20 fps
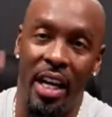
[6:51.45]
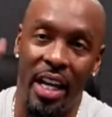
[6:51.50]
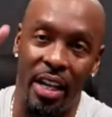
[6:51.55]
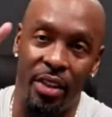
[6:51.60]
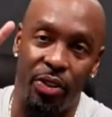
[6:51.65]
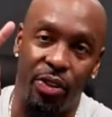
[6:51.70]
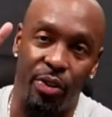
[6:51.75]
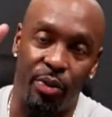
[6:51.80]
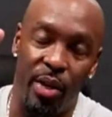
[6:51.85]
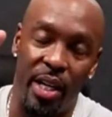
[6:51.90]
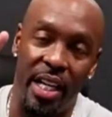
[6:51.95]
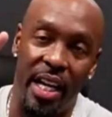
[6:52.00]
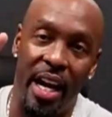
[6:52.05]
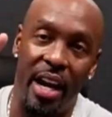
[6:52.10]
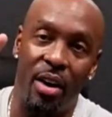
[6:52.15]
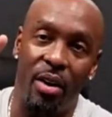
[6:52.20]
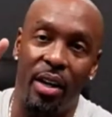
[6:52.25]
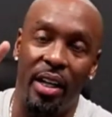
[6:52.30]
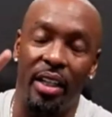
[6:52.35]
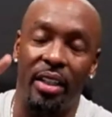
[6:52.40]
in 3
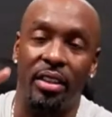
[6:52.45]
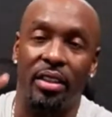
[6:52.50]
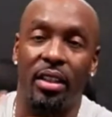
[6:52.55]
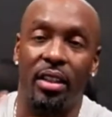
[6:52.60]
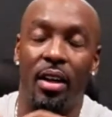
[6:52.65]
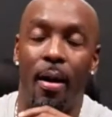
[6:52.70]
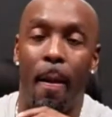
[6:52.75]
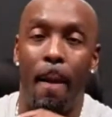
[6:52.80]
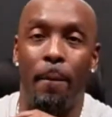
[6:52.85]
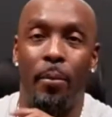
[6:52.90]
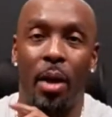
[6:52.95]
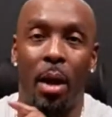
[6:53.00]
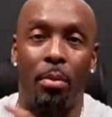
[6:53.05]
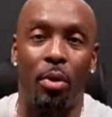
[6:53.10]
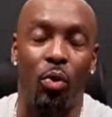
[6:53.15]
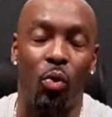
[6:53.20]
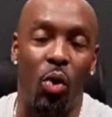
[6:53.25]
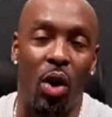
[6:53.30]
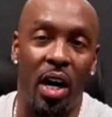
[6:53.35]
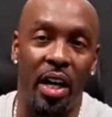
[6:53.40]
areas.
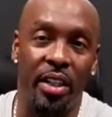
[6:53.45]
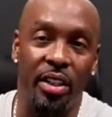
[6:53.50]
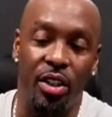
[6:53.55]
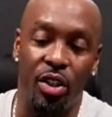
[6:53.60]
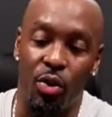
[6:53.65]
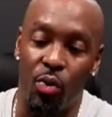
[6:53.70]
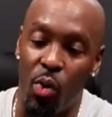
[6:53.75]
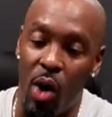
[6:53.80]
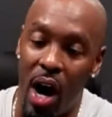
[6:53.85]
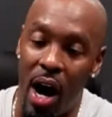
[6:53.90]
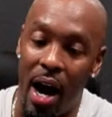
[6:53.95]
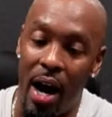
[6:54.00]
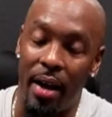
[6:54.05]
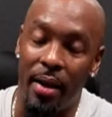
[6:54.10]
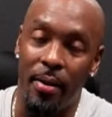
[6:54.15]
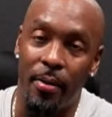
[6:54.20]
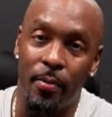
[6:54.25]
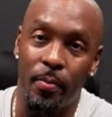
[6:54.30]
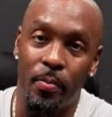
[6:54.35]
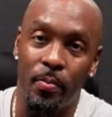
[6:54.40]
Number one, your why.